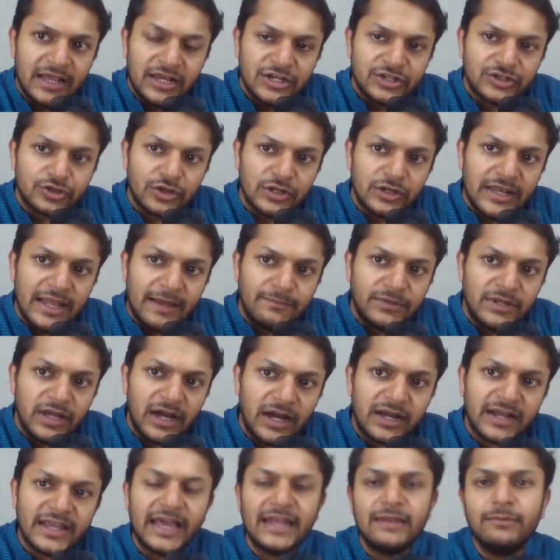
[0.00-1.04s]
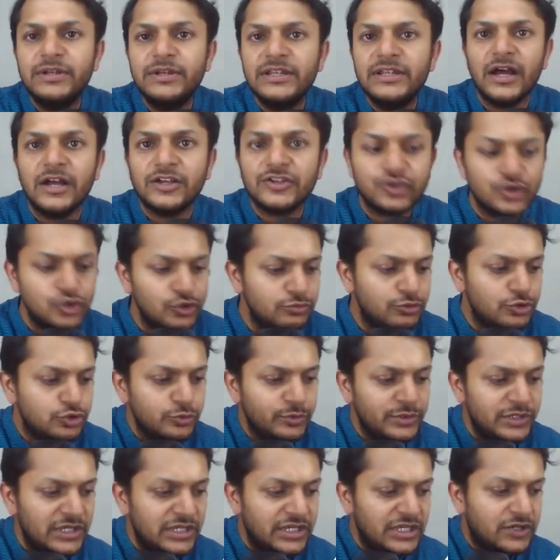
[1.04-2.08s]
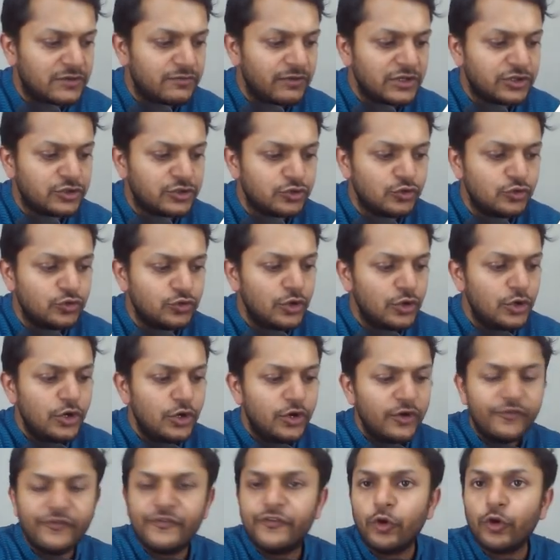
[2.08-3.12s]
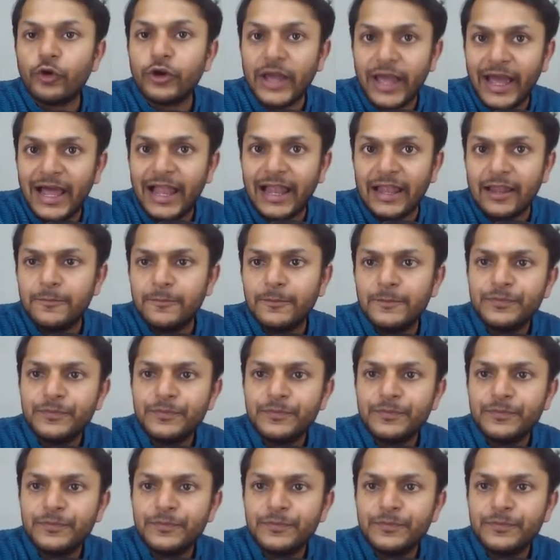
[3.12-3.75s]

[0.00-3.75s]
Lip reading: So lambda can be assumed to be equal to 4L.